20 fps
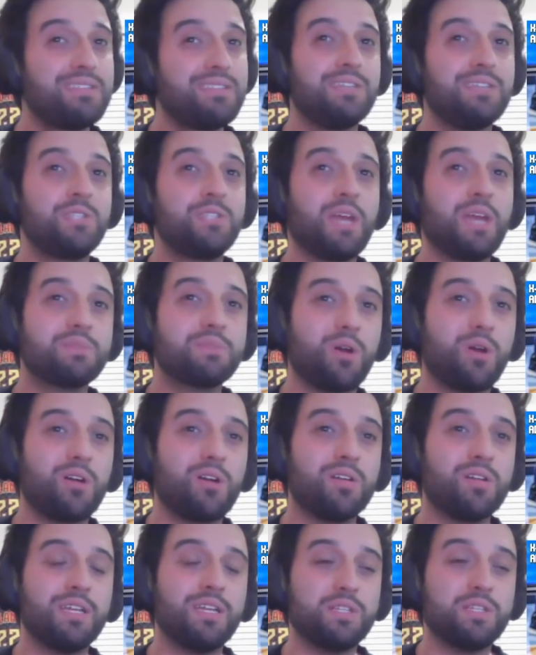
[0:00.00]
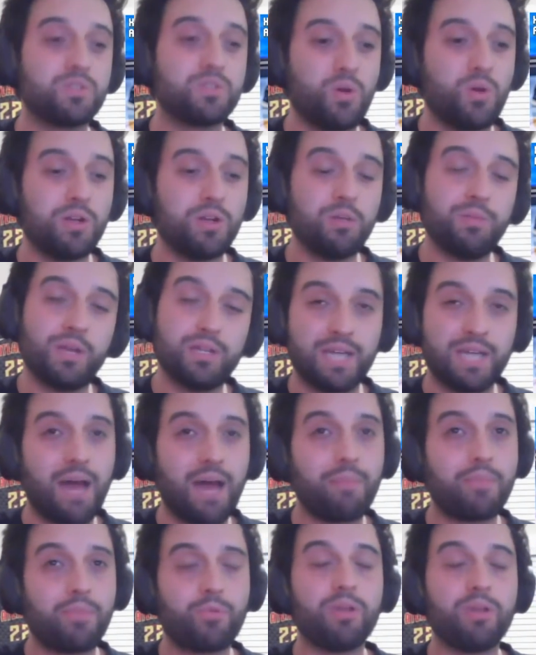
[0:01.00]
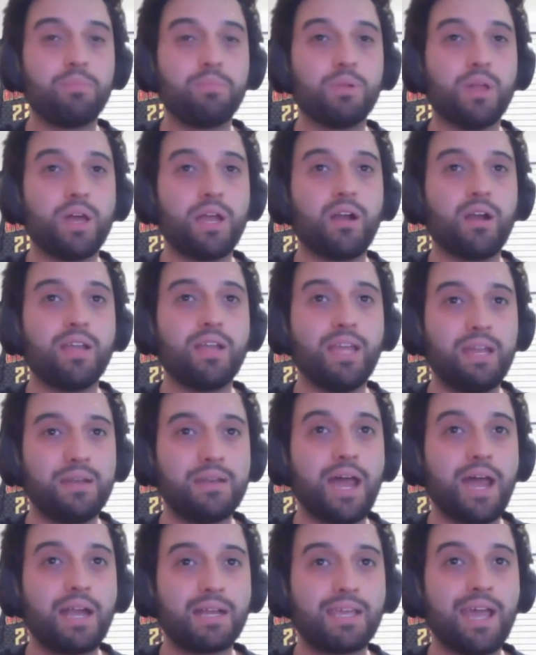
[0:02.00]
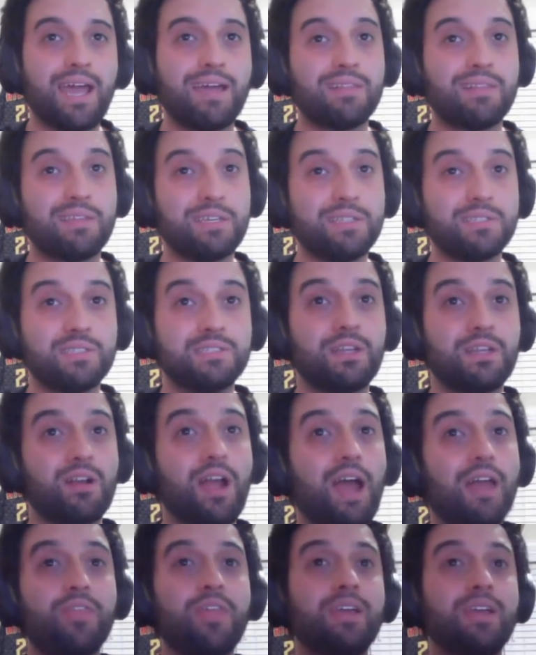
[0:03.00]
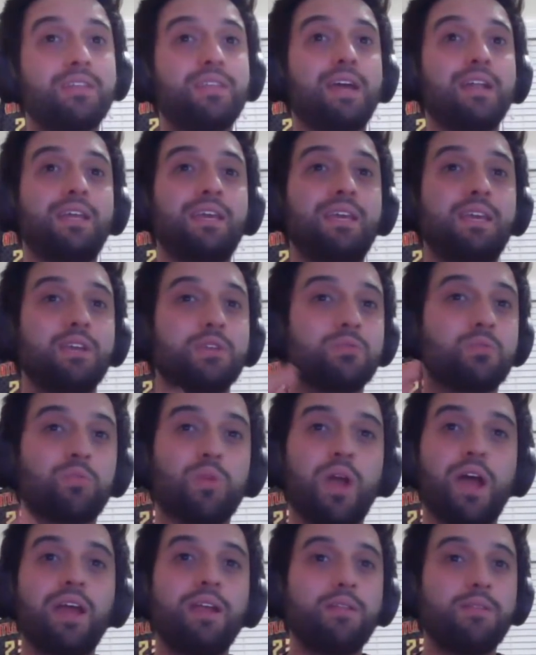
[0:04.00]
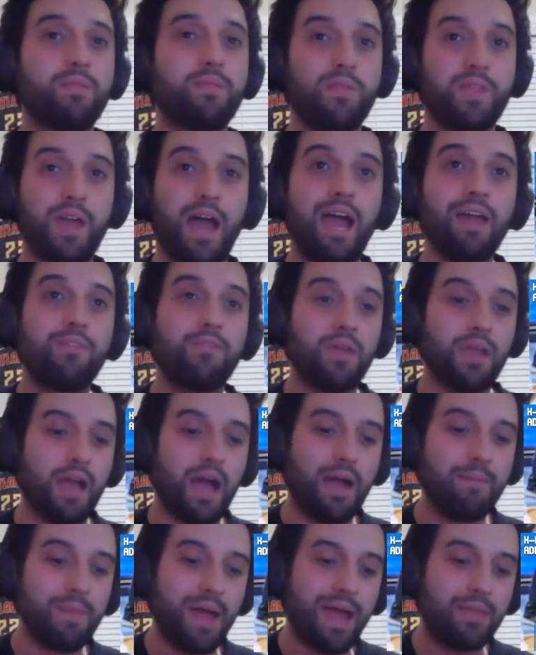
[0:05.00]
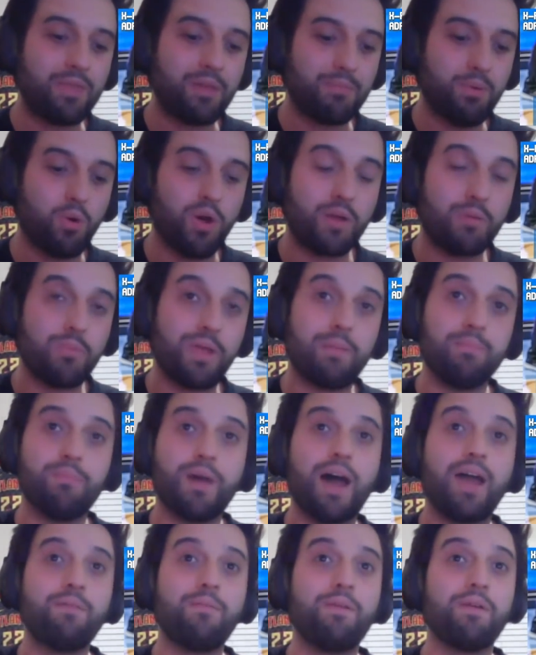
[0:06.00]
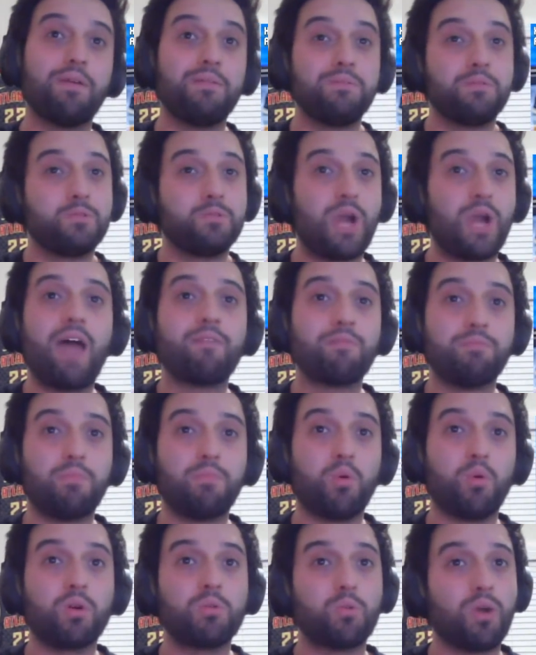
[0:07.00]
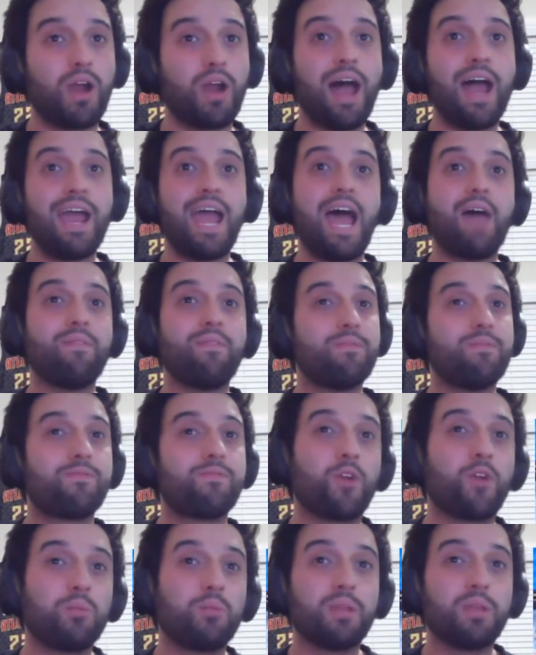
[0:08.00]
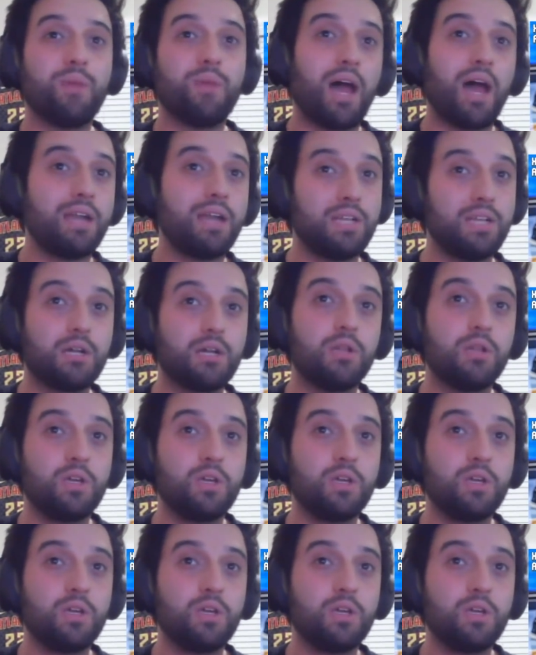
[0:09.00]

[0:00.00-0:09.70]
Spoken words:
that James Harden is going to be a top 3 player in 9-cat leagues this year. I think that he is right. I'm at the point in my draft board where I have him firmly behind Nikola